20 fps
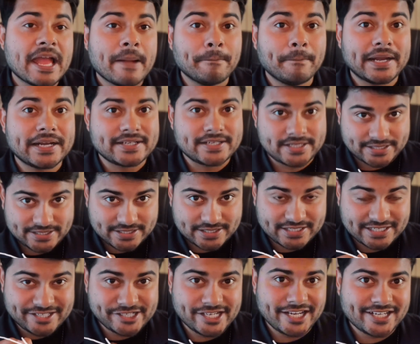but
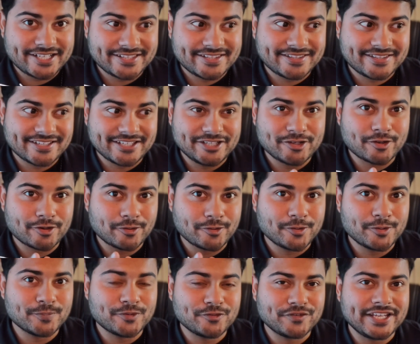create your
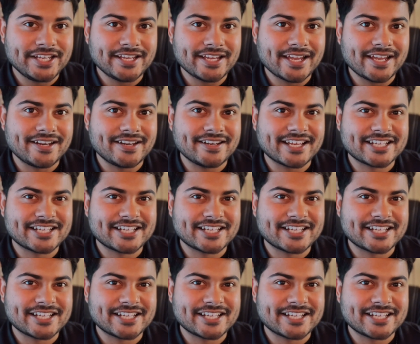own movie and